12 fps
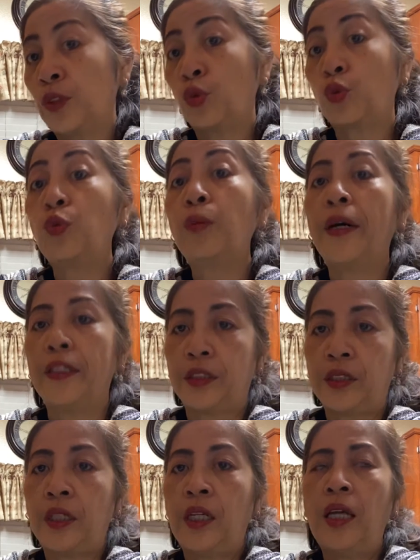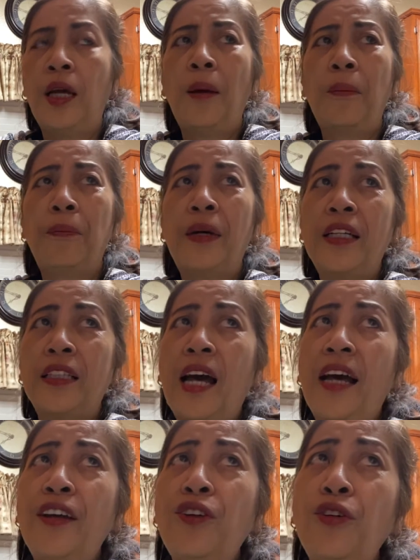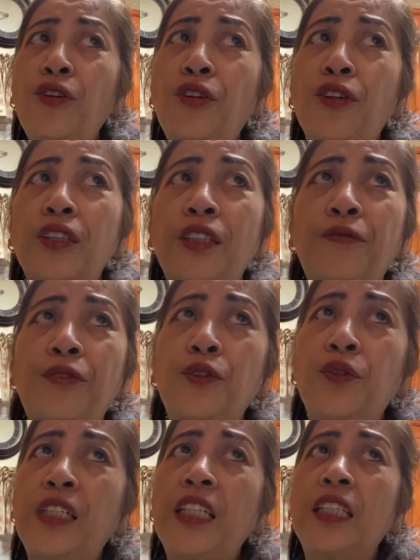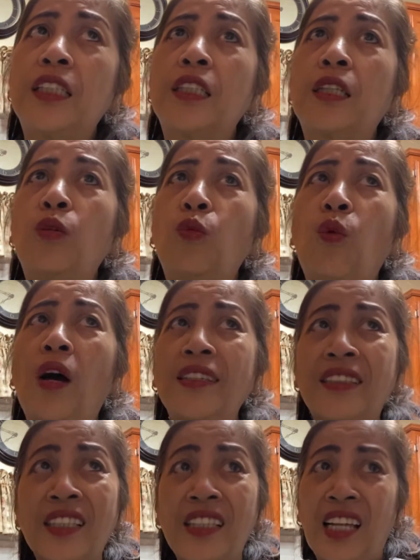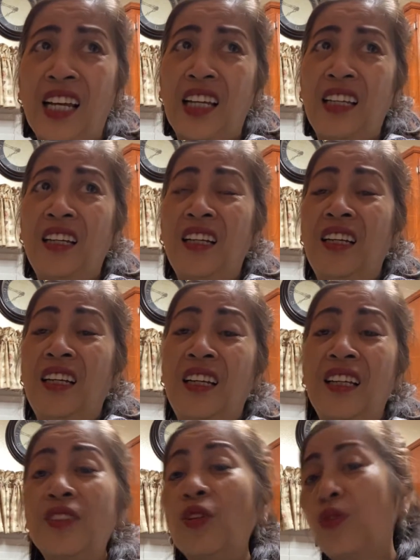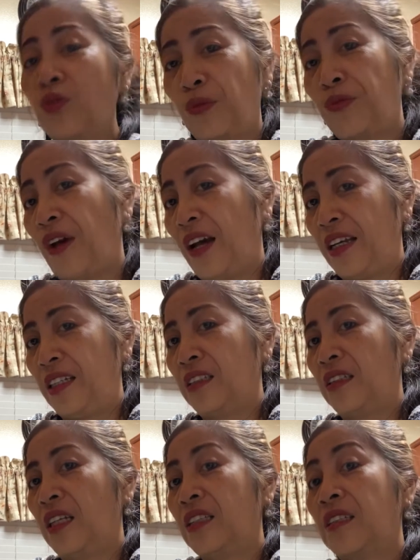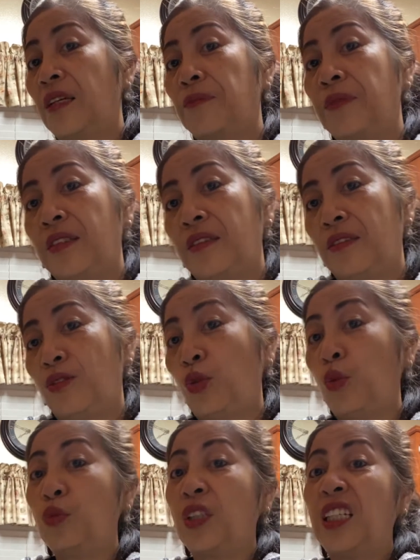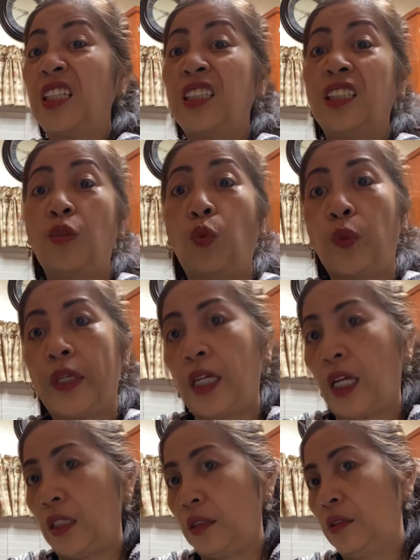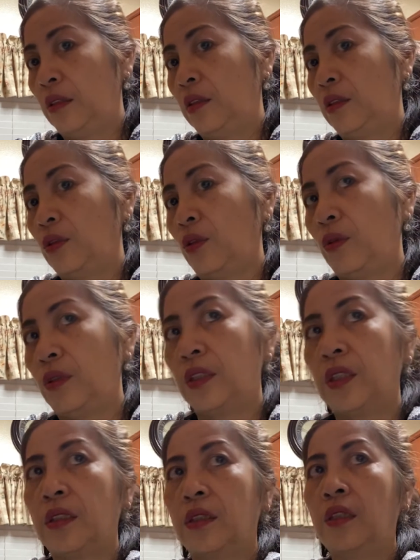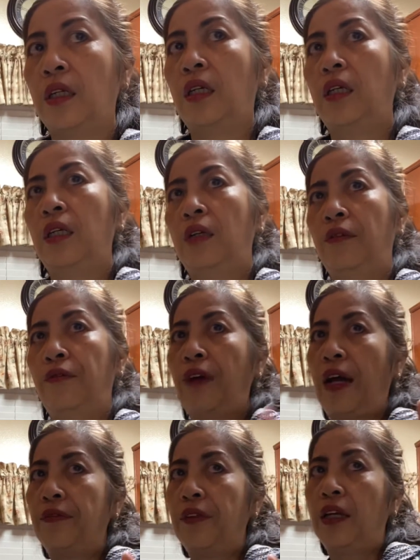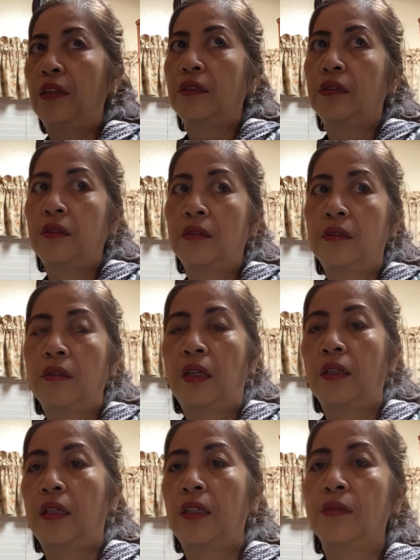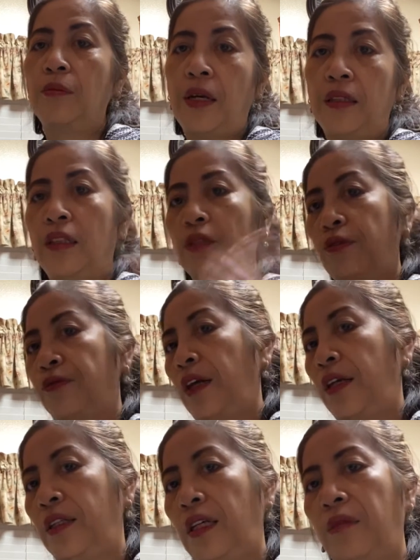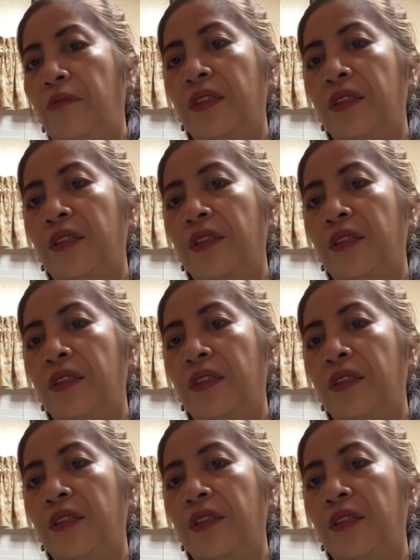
too much. But I heard if you eat once a day, it's also fine, except don't eat it in the weekend. So it's just 5 eggs at least Monday to Friday.